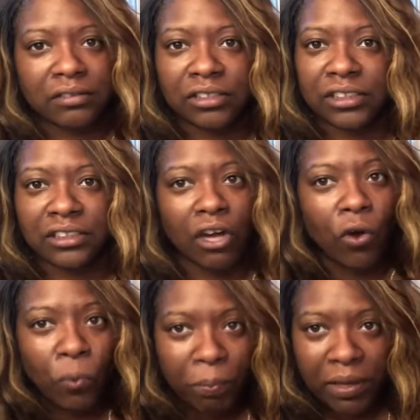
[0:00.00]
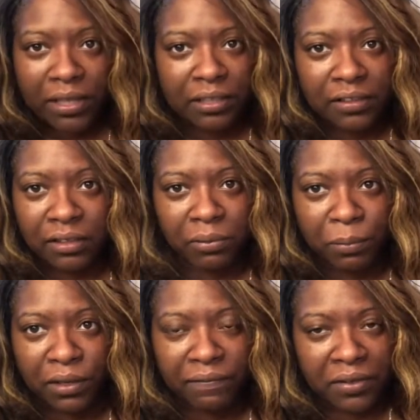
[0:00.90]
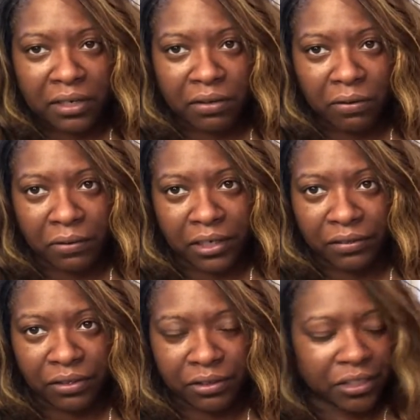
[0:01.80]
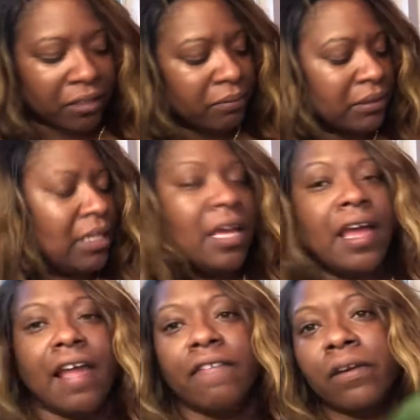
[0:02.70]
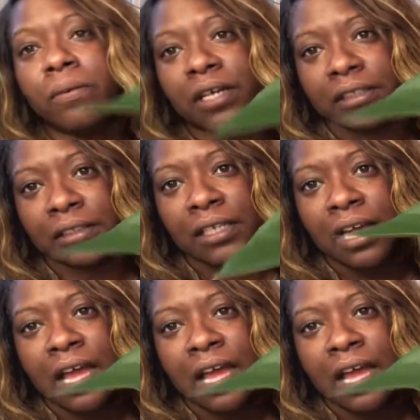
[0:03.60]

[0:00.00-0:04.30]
just hoping that there would be a video on Anthuriums. And there was.